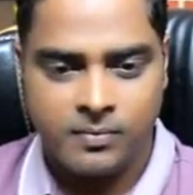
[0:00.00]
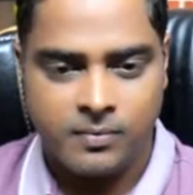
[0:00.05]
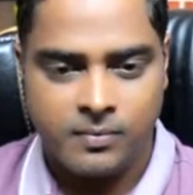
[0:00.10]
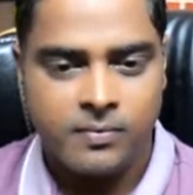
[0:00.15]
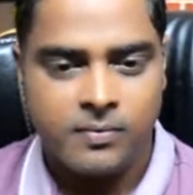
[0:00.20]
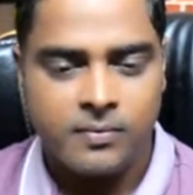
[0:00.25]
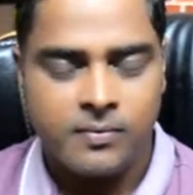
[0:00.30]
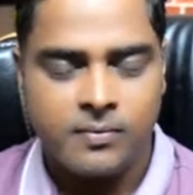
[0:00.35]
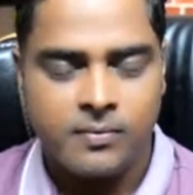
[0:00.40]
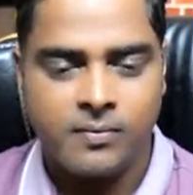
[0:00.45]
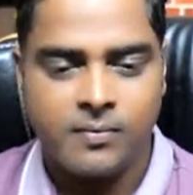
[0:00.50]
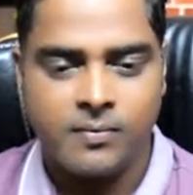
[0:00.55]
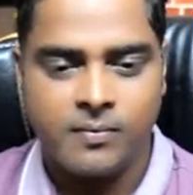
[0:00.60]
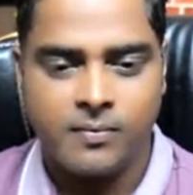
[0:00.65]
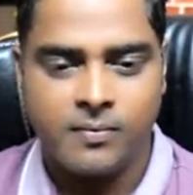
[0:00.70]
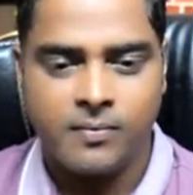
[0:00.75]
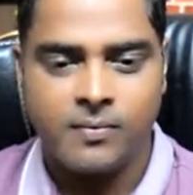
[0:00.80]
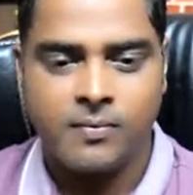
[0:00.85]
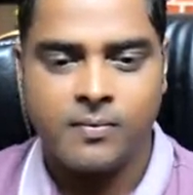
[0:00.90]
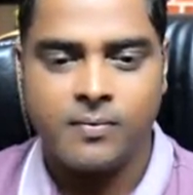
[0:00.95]

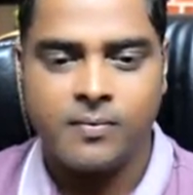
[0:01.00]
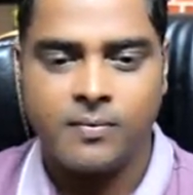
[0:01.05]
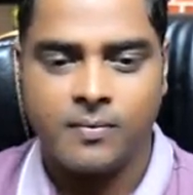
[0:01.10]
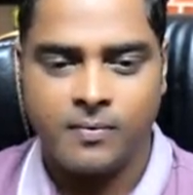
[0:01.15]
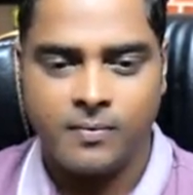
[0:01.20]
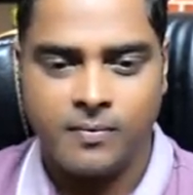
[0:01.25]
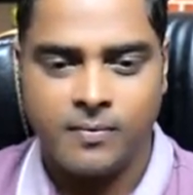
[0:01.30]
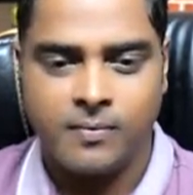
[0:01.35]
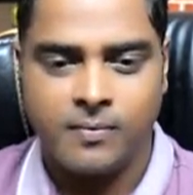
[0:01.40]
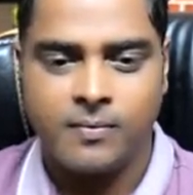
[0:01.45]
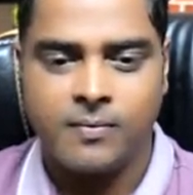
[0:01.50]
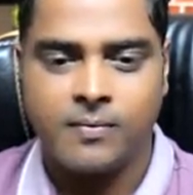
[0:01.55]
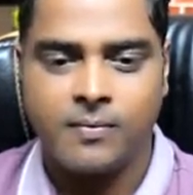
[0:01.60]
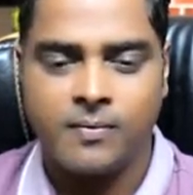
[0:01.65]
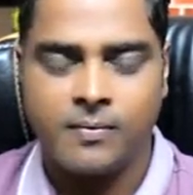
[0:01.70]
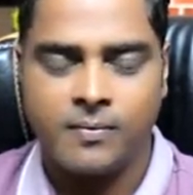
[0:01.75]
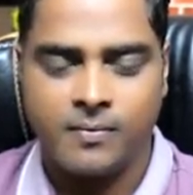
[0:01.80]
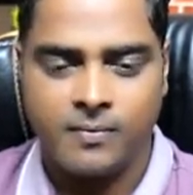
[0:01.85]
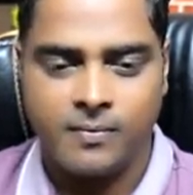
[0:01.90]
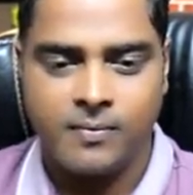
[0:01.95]

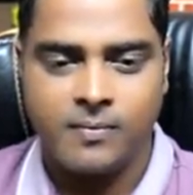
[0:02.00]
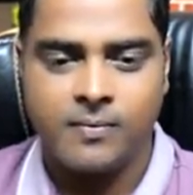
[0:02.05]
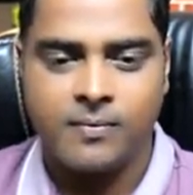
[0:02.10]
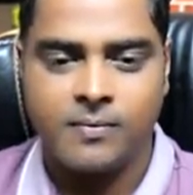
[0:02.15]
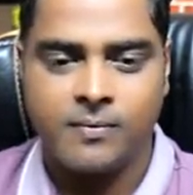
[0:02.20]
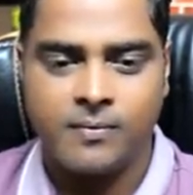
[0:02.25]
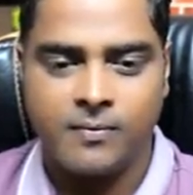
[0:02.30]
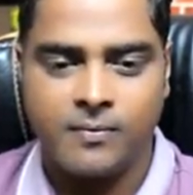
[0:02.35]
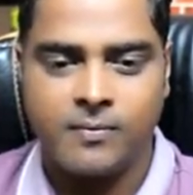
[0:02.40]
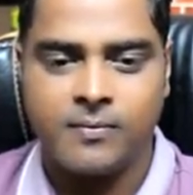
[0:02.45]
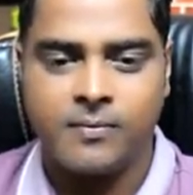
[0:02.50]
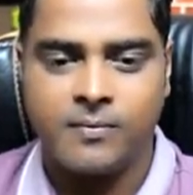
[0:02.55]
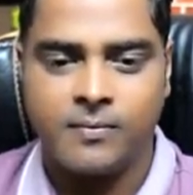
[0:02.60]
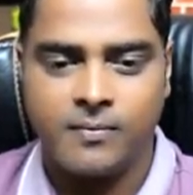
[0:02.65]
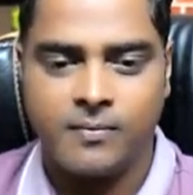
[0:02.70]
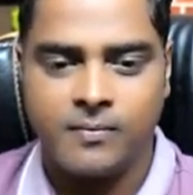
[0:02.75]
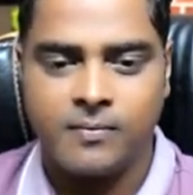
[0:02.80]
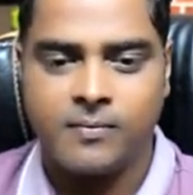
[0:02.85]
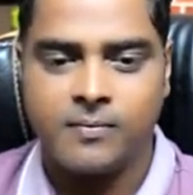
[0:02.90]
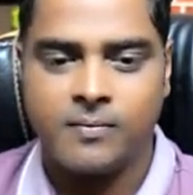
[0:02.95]

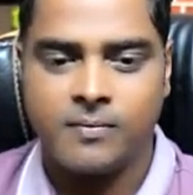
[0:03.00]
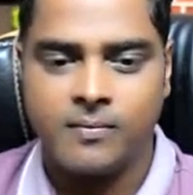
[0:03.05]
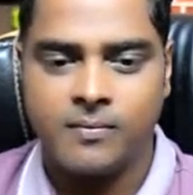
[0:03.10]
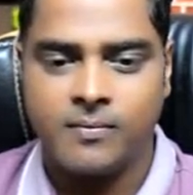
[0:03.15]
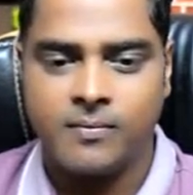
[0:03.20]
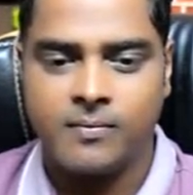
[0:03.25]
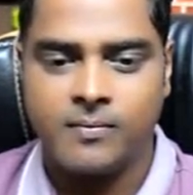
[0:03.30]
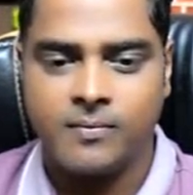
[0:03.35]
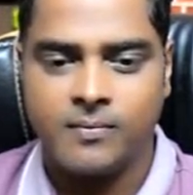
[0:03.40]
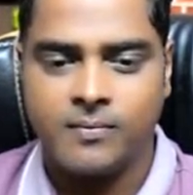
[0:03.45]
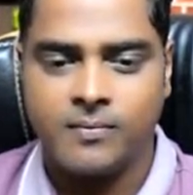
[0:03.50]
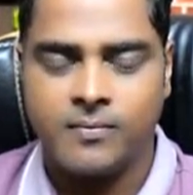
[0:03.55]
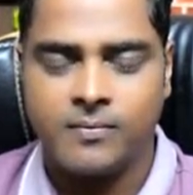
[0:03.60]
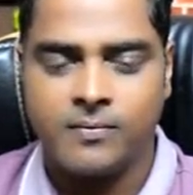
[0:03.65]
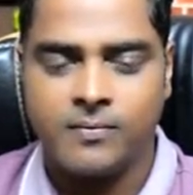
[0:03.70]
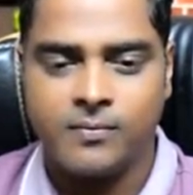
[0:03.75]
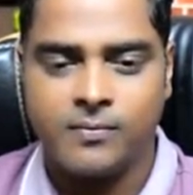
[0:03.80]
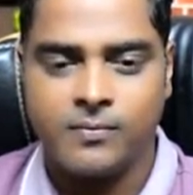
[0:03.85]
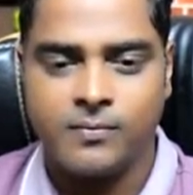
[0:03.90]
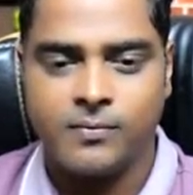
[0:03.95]

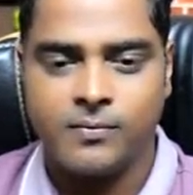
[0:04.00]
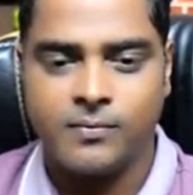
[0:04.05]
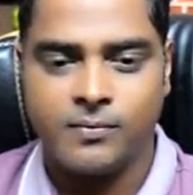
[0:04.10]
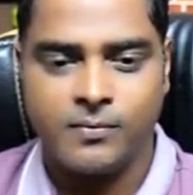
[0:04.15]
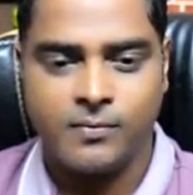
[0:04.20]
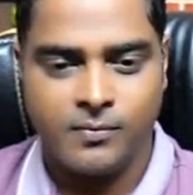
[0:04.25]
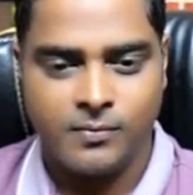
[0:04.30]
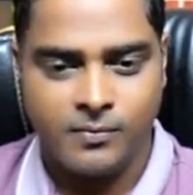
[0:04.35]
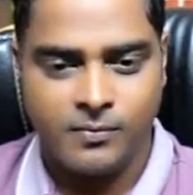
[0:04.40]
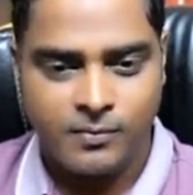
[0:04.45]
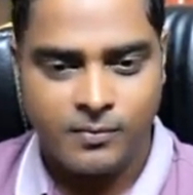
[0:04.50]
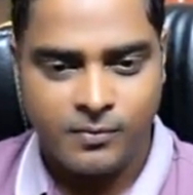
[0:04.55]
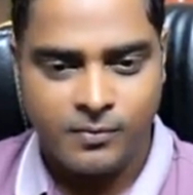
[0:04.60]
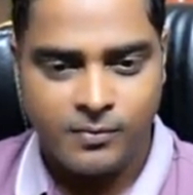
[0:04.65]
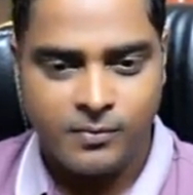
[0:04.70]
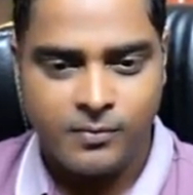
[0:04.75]
(not speaking)